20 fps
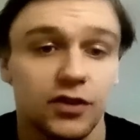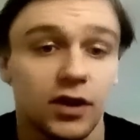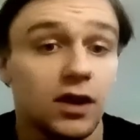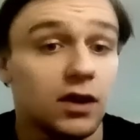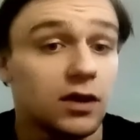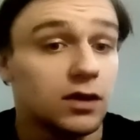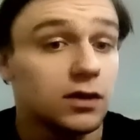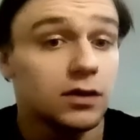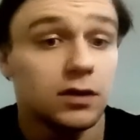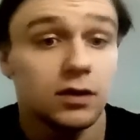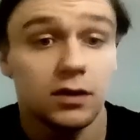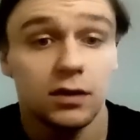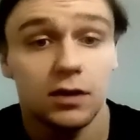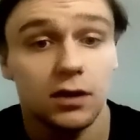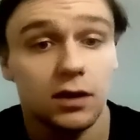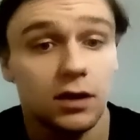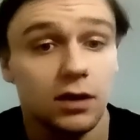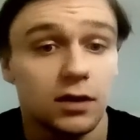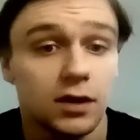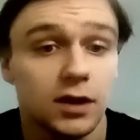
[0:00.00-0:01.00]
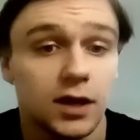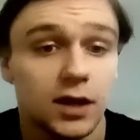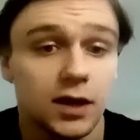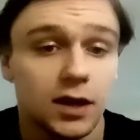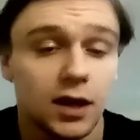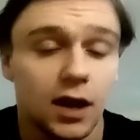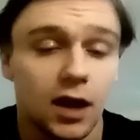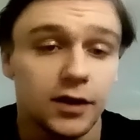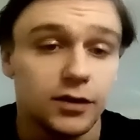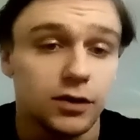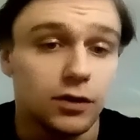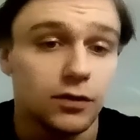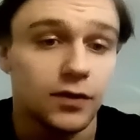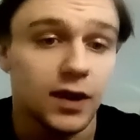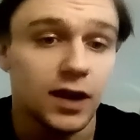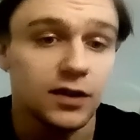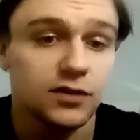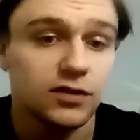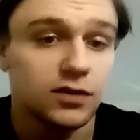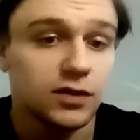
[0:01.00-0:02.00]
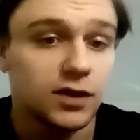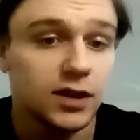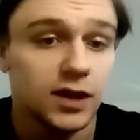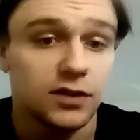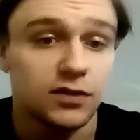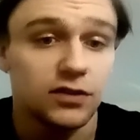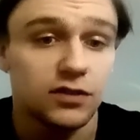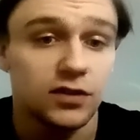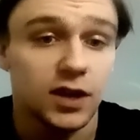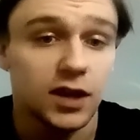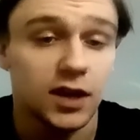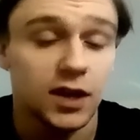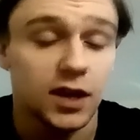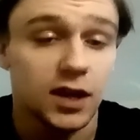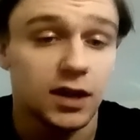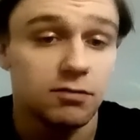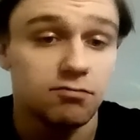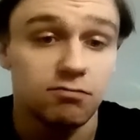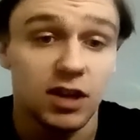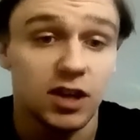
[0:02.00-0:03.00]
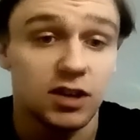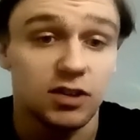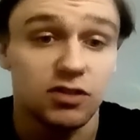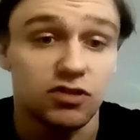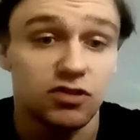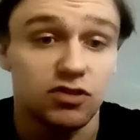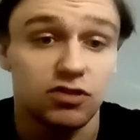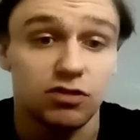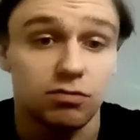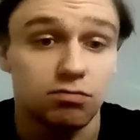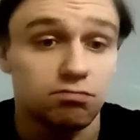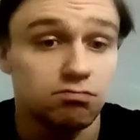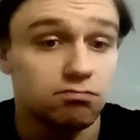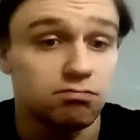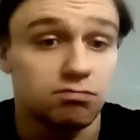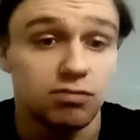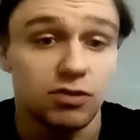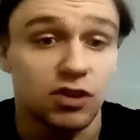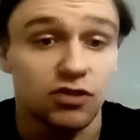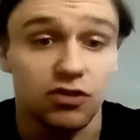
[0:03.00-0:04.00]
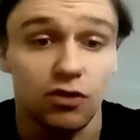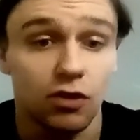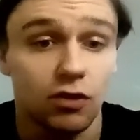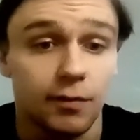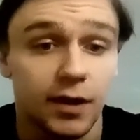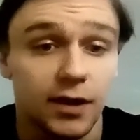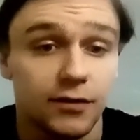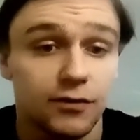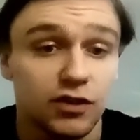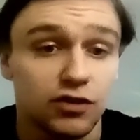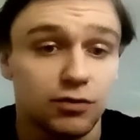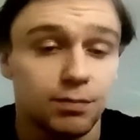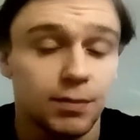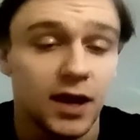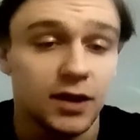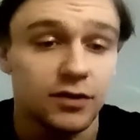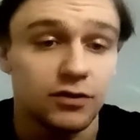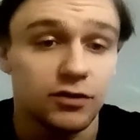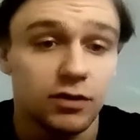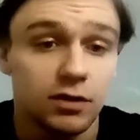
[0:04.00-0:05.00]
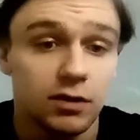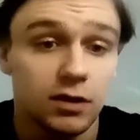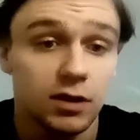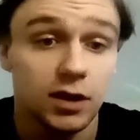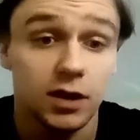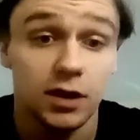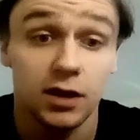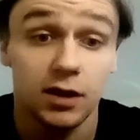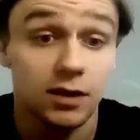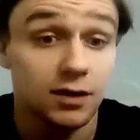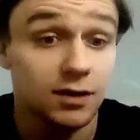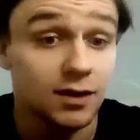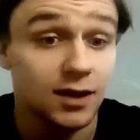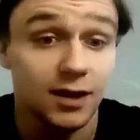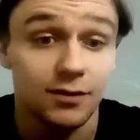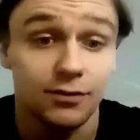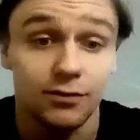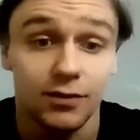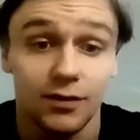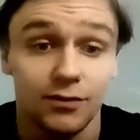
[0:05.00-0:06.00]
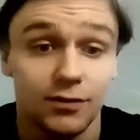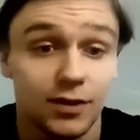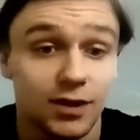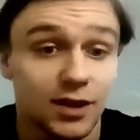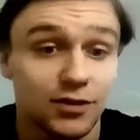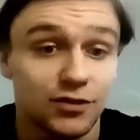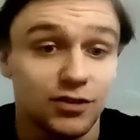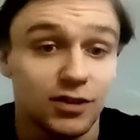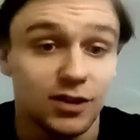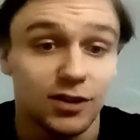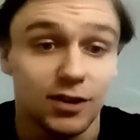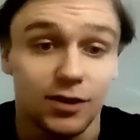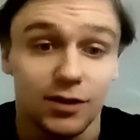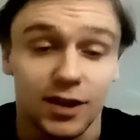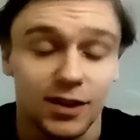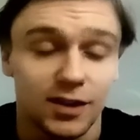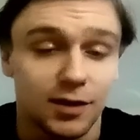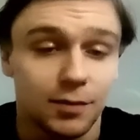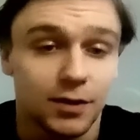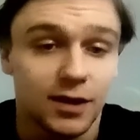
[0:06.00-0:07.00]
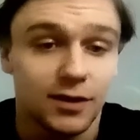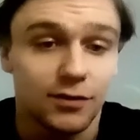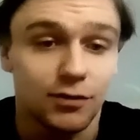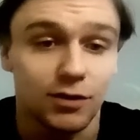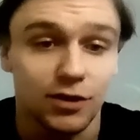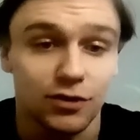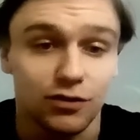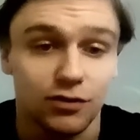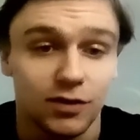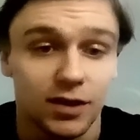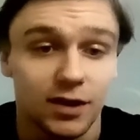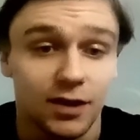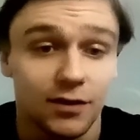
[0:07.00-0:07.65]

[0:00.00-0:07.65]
I know that. It's a song by this band, and then they'll ask, can you play the rest of it?